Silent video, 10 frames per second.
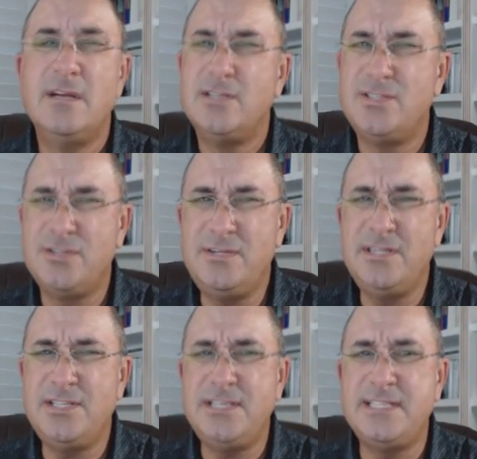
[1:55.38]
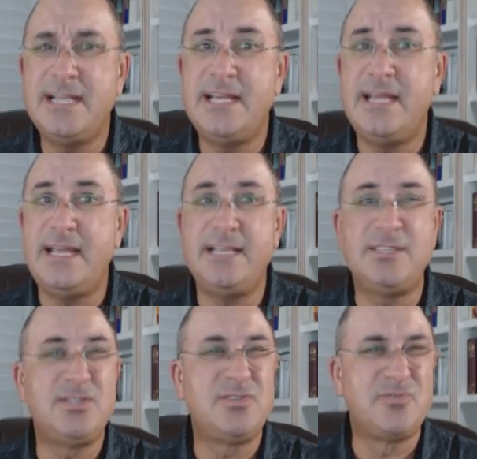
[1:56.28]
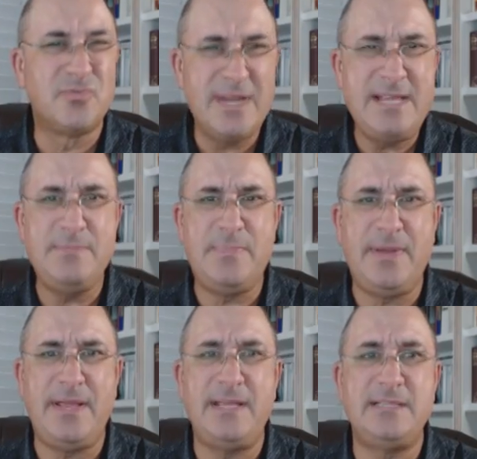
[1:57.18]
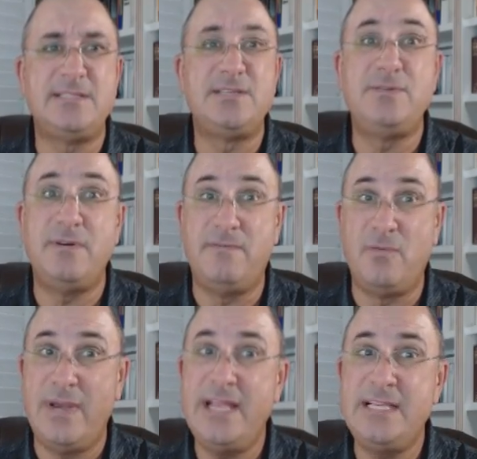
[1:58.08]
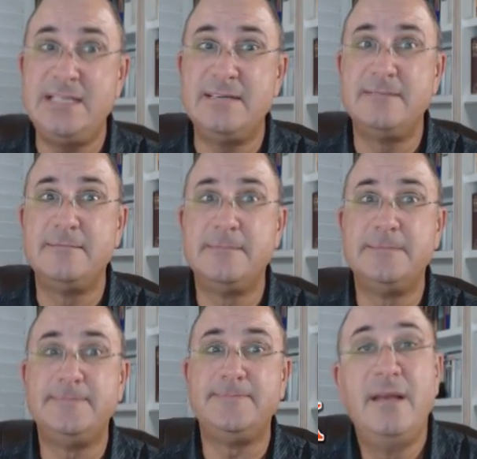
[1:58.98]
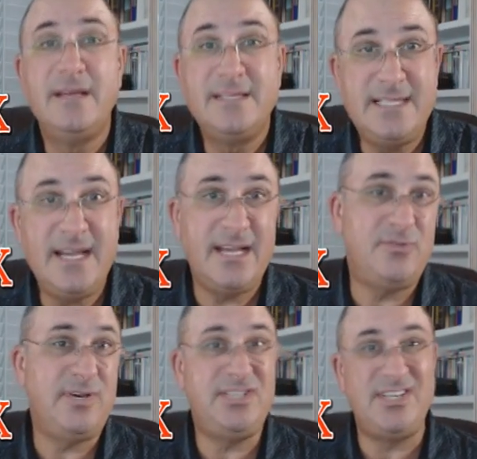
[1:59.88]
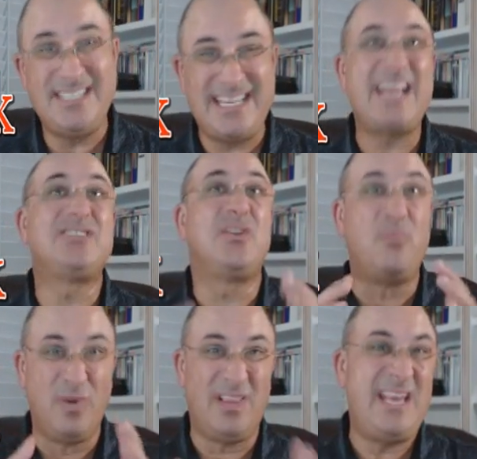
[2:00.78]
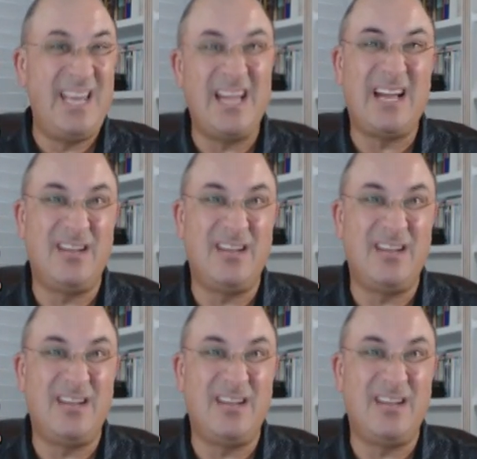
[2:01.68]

shouldn't she take extreme pains to avoid it? Dehydration is actually really not